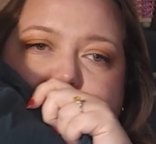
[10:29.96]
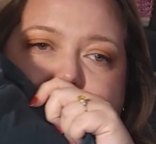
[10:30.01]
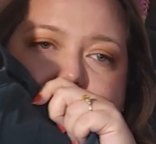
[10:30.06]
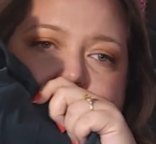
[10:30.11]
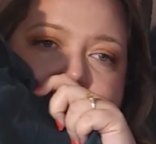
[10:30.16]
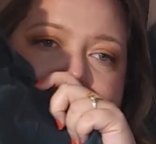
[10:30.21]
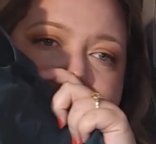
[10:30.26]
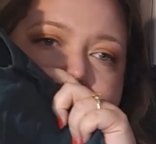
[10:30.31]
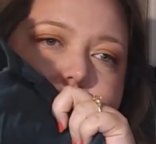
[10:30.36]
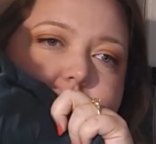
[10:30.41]

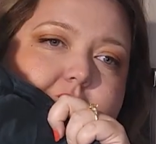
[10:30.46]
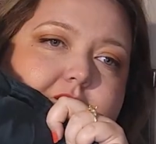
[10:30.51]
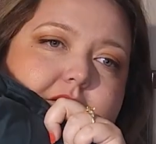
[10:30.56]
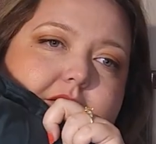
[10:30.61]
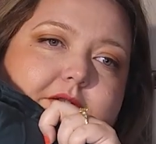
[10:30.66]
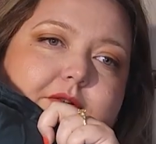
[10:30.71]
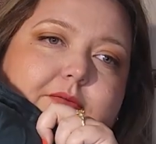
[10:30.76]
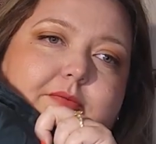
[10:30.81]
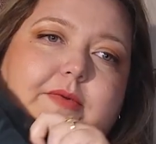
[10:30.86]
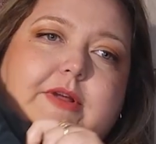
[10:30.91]
be
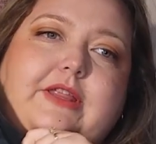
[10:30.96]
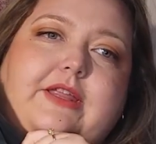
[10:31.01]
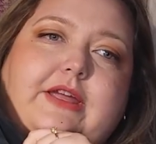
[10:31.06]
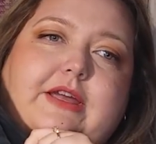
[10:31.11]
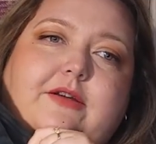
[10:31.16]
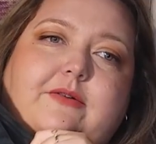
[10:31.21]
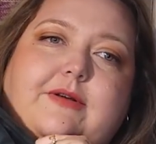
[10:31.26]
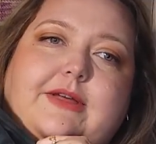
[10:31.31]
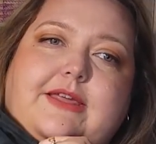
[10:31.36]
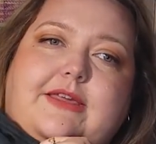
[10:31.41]
really
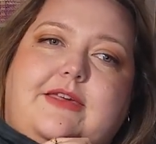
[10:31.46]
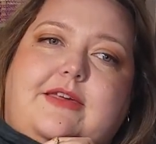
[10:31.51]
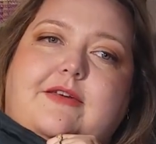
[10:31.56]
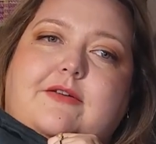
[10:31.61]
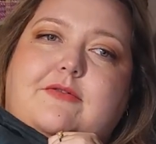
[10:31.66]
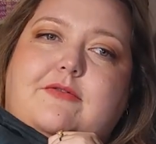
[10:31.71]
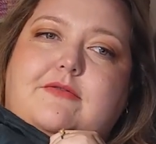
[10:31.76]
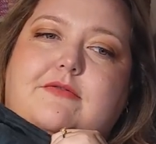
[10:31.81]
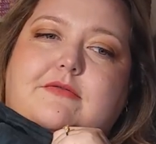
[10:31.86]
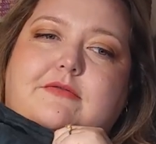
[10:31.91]
quite
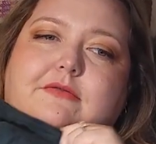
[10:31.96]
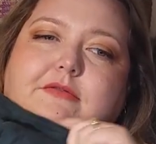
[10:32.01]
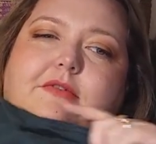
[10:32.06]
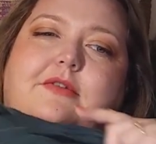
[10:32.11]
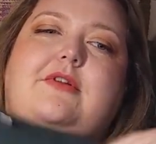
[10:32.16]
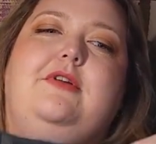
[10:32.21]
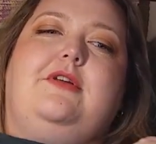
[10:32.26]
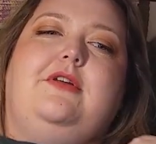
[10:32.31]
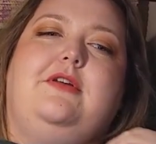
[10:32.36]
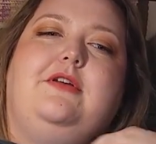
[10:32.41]
cute
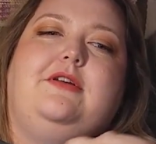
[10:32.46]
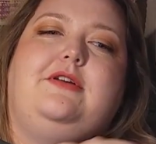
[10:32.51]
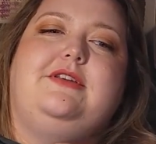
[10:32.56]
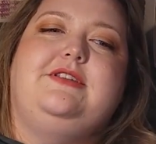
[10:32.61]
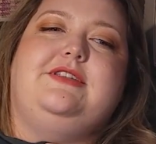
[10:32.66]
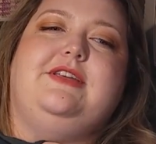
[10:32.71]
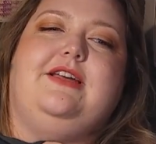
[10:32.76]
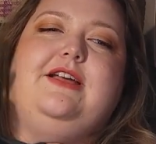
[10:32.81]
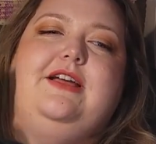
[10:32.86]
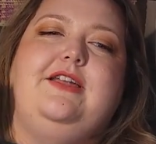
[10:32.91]

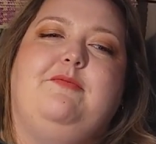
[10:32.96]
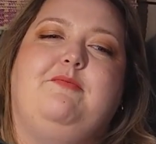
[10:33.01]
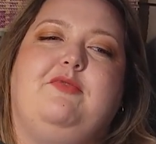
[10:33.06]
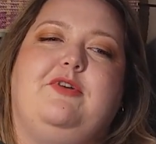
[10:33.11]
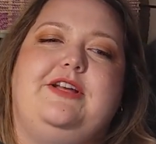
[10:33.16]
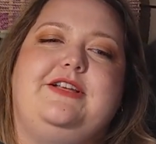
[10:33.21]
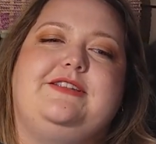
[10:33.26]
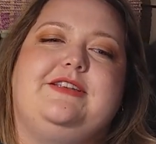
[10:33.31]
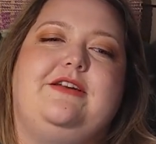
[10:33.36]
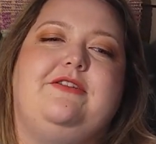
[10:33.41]
because it kind of brings